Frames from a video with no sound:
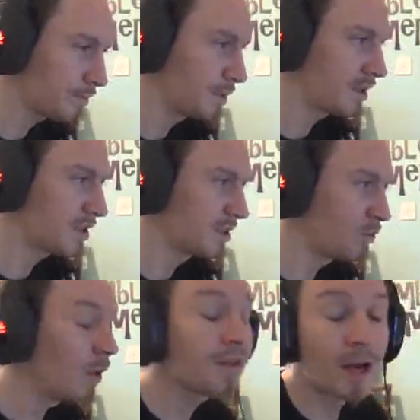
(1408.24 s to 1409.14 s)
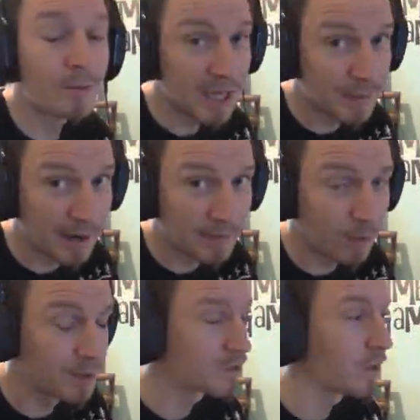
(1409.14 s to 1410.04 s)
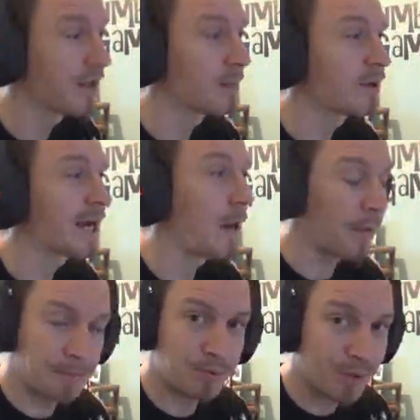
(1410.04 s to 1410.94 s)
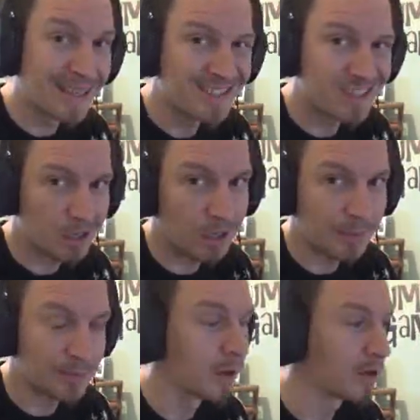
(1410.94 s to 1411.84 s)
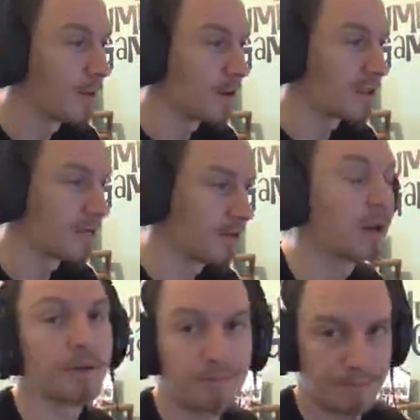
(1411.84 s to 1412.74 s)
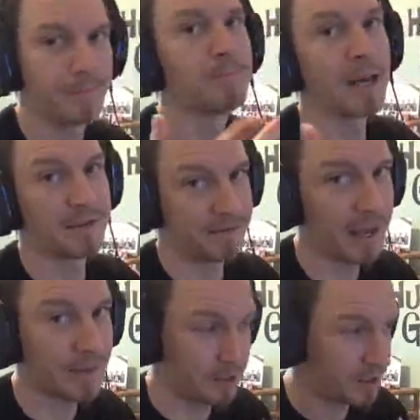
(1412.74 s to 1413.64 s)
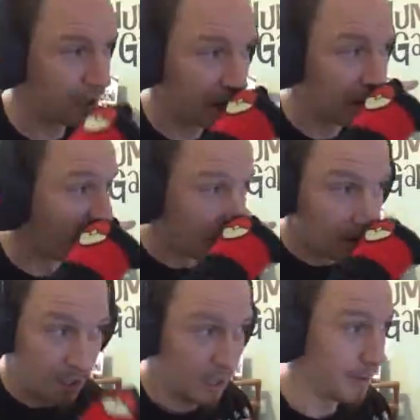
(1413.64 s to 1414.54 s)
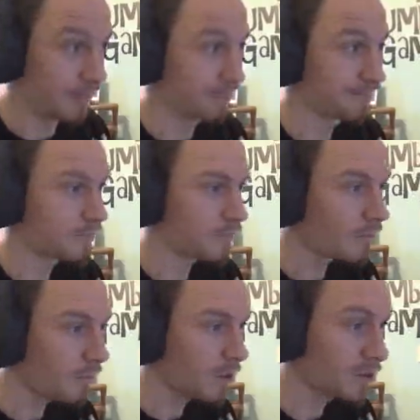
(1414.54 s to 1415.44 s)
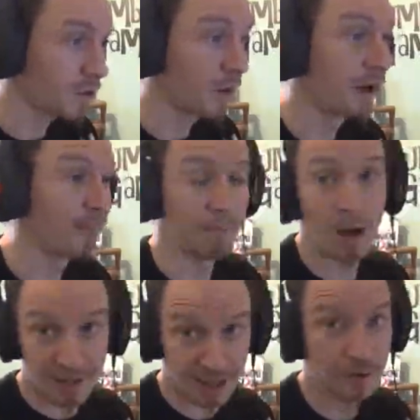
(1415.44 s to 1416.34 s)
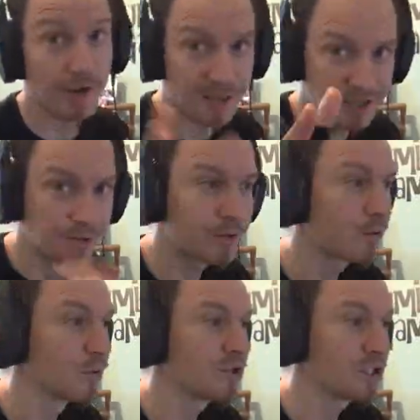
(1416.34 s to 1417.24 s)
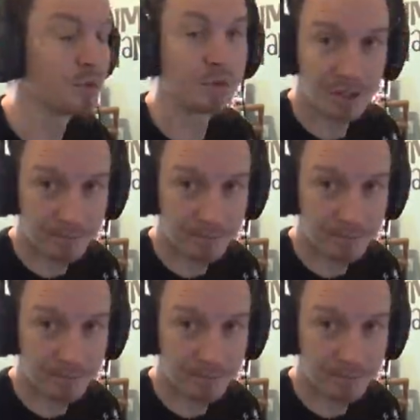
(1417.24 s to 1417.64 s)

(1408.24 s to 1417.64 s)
But one thing I'm really waiting for is when they bring out the Prince type locomotive, made famous to my generation through Duke